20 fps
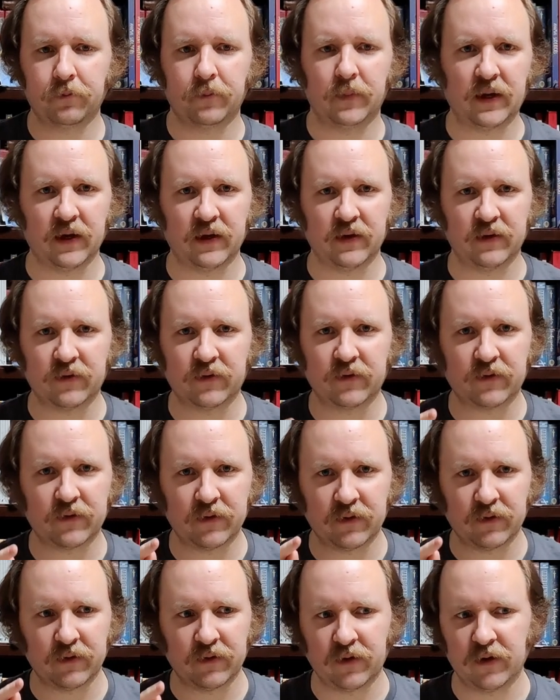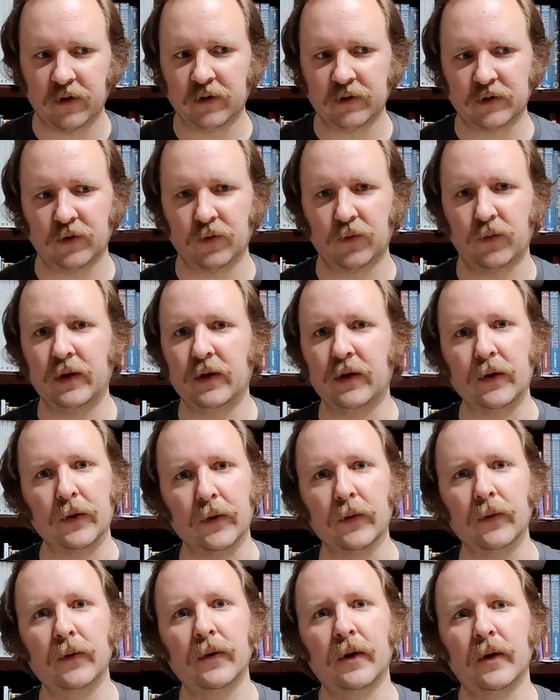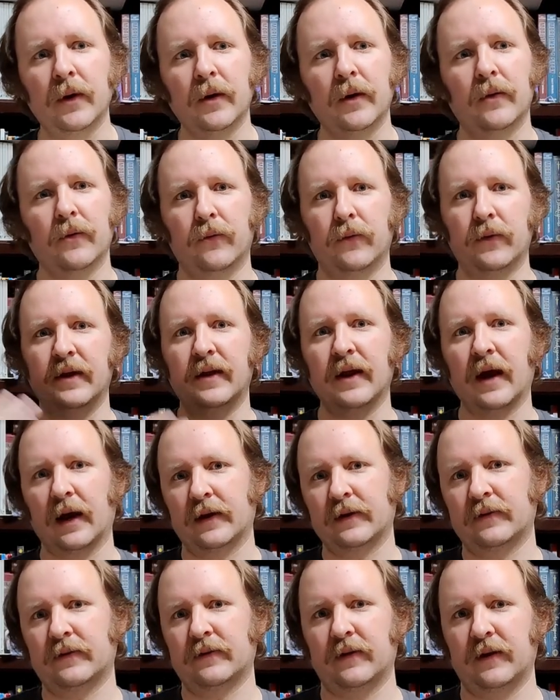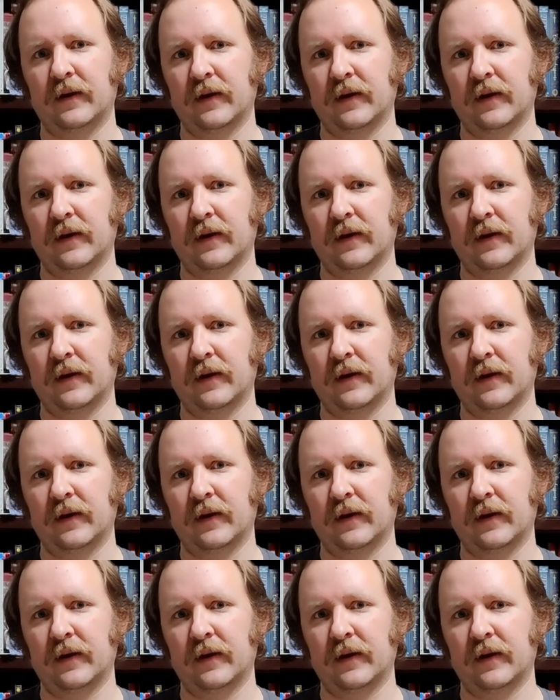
because there's a redo, redux.